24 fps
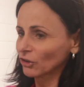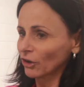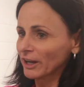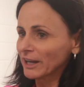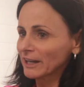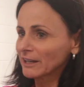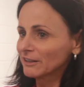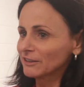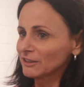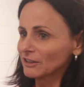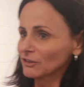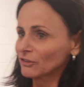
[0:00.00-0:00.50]

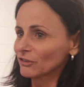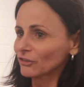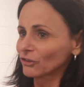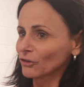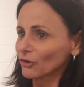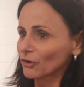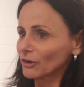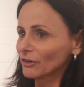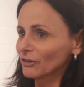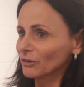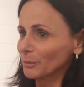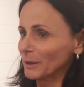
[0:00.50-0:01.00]
Diana didn't
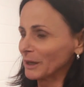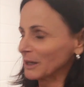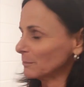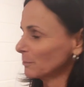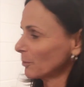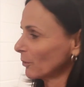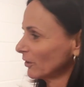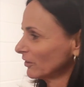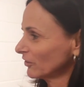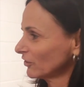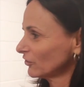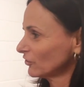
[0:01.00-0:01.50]
score as many
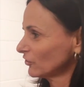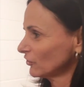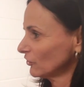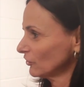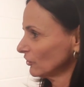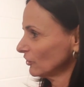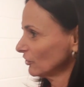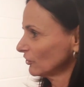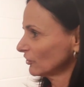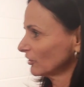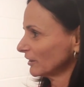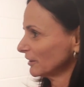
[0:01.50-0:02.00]
points as she
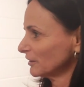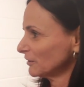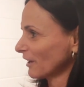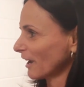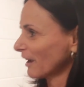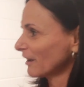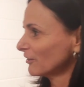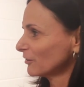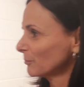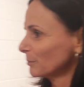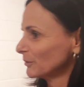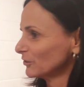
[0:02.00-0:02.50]
usually does,